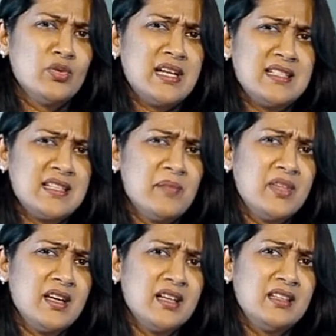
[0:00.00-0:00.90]
You know, that's
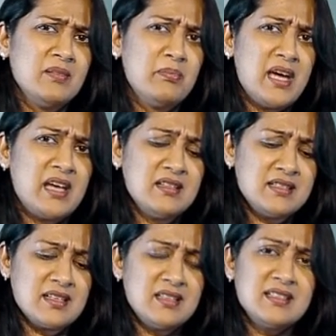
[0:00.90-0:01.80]
something I think
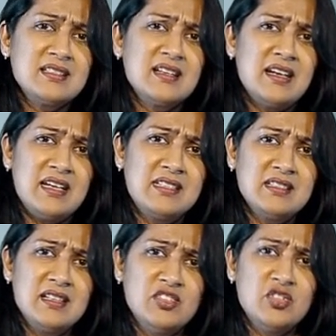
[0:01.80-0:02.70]
parents are
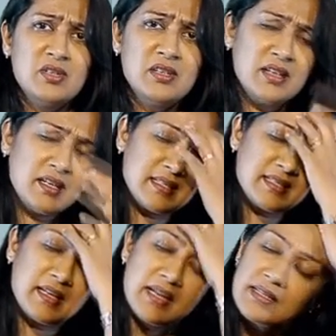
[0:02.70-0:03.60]
disconnected and children are
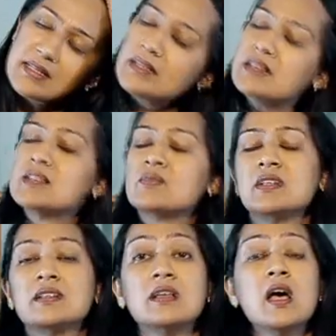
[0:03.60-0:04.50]
disconnected these
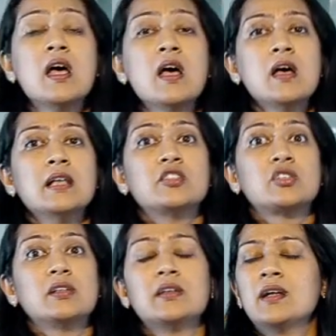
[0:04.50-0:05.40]
days.
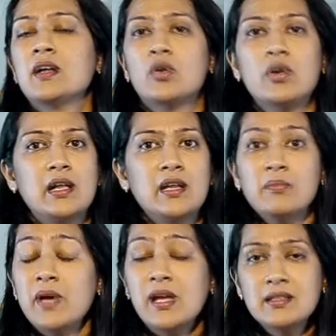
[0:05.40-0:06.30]
Children are
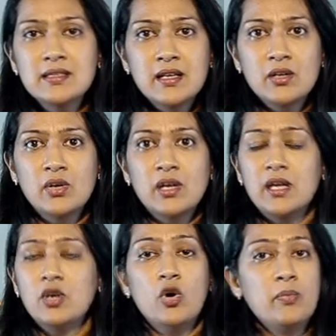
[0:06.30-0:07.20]
online, parents are
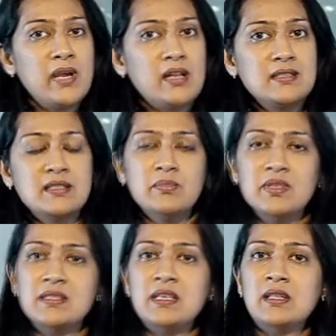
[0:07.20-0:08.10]
online, or parents are
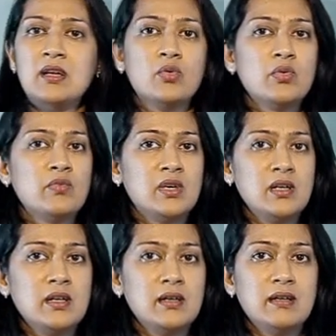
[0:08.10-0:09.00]
busy in their own
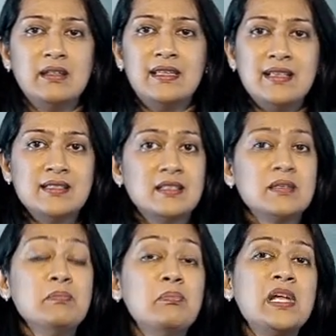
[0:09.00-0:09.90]
world. There's a
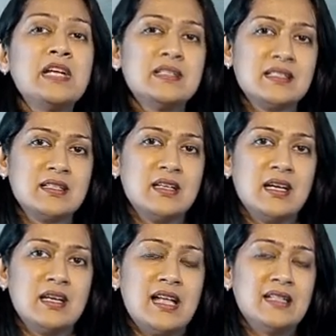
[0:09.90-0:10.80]
complete
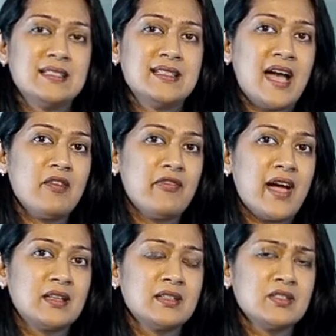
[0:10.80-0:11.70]
disconnect. And the sad
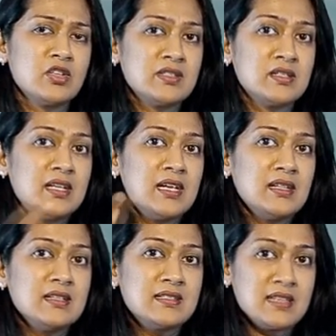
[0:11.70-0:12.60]
fact is you're
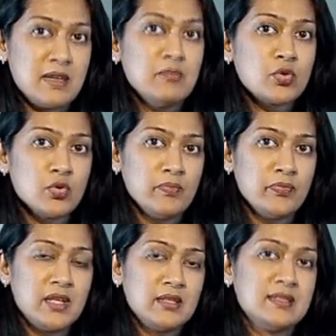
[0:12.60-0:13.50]
sitting in the same
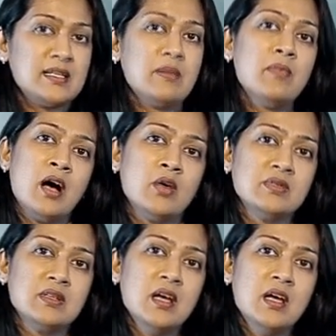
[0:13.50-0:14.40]
room, in the same
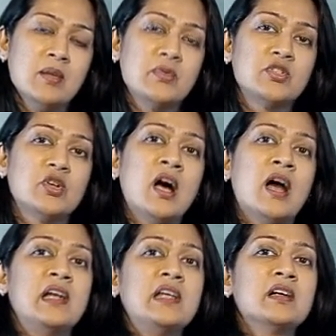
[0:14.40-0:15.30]
house, but you're
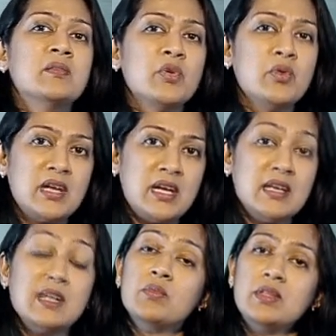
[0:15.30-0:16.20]
hardly
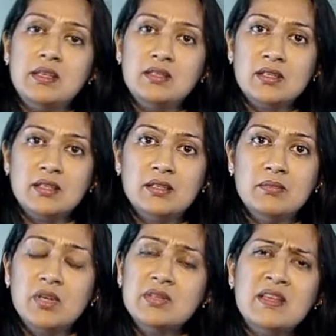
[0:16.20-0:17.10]
communicating with each
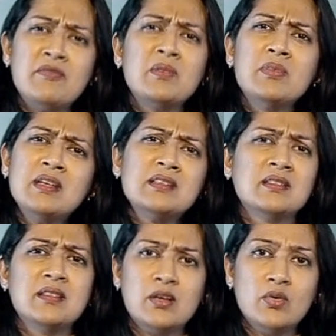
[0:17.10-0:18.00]
other because
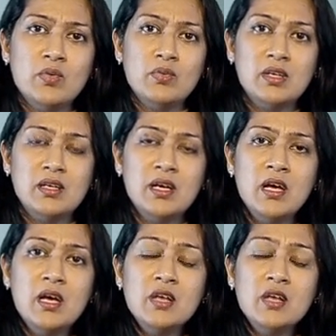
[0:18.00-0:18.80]
everybody's in their own world.